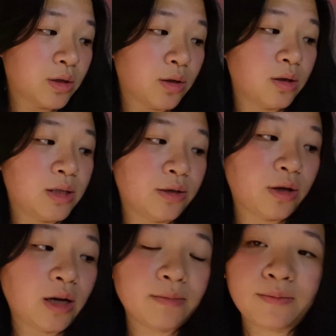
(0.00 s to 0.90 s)
gonna go to dinner
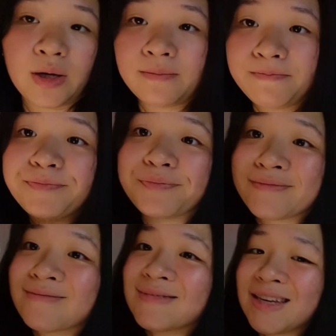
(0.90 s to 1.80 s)
yet, but
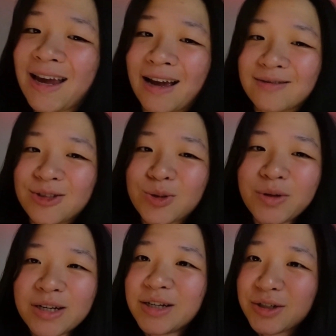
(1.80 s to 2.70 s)
yeah, just
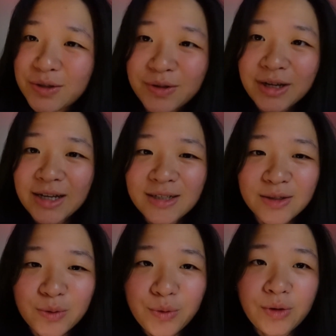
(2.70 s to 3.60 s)
wanted to show you guys
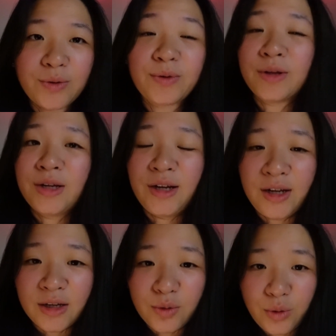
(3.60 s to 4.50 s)
the cool,
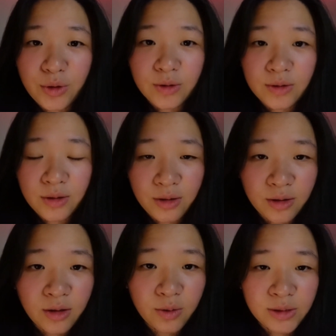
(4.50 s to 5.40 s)
cool
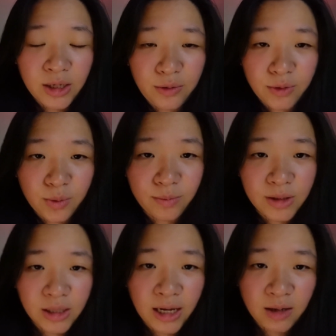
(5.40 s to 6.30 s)
hotel room.
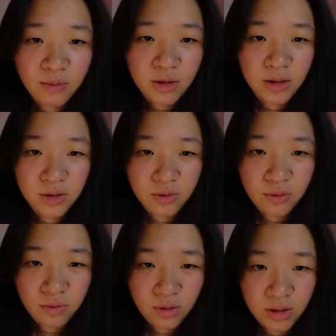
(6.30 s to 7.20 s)
The camera is
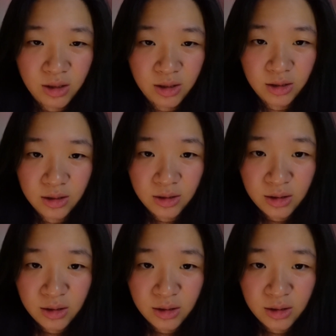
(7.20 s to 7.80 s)
crooked.